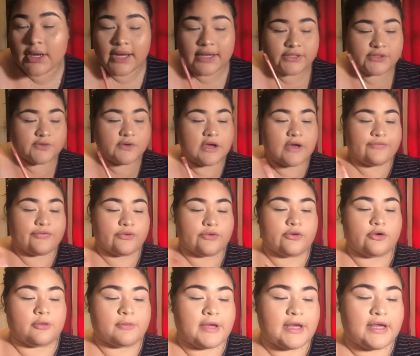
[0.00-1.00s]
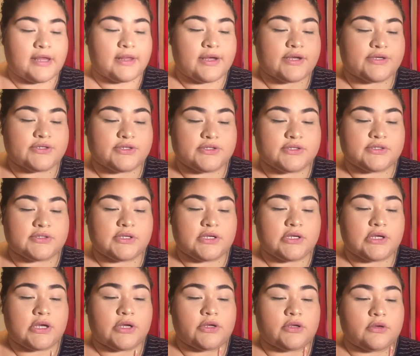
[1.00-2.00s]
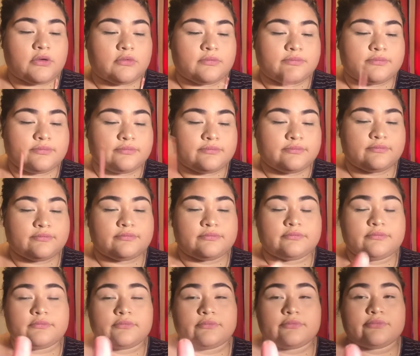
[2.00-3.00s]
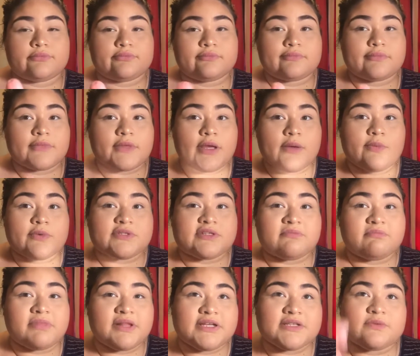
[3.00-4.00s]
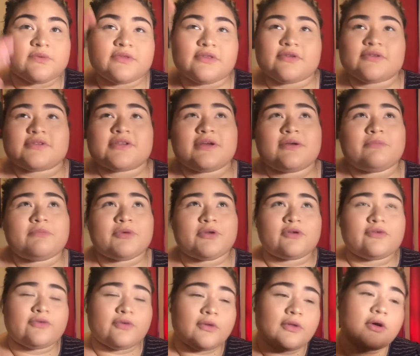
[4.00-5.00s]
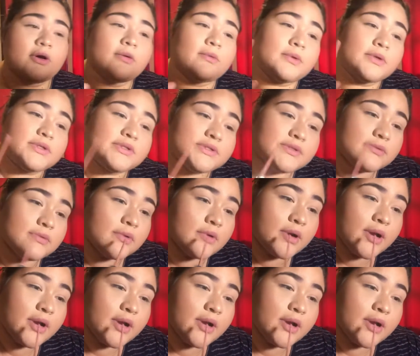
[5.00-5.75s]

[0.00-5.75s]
I do have to curl my eyelashes, just letting y'all know. I was blessed with those beautiful long ones.